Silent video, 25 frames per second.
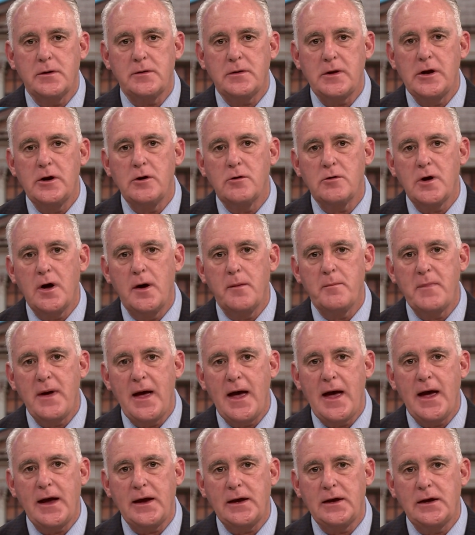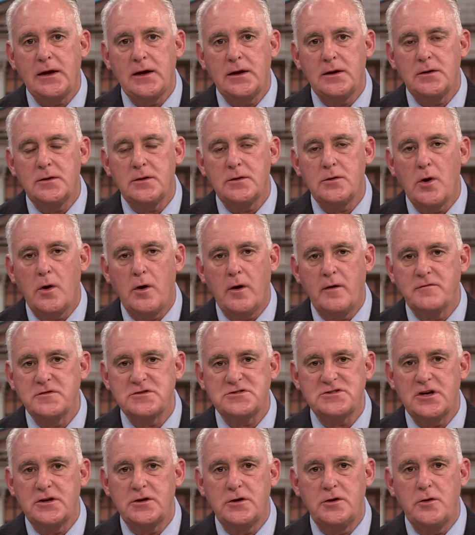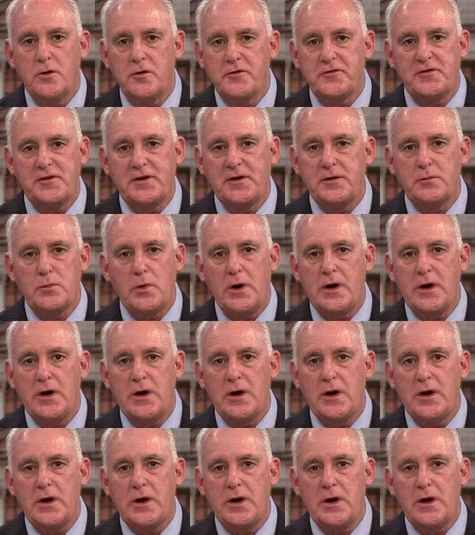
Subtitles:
it'll come back and all of a sudden you'll think,